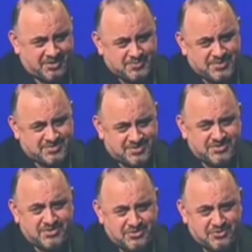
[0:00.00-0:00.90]
I spent
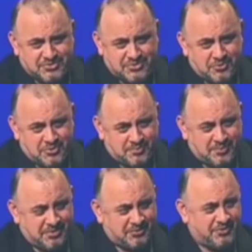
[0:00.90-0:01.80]
16 years in the
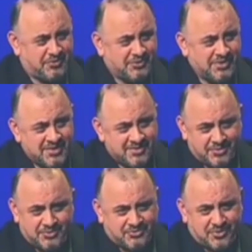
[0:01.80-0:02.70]
orthopedics field,
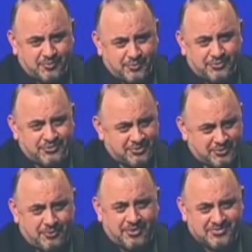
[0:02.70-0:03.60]
and there's some rules that
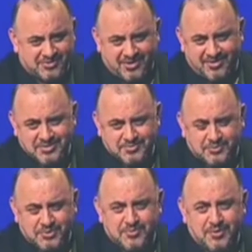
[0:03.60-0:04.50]
cross the lines
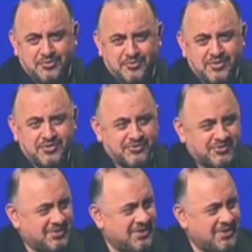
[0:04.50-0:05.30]
between both fields.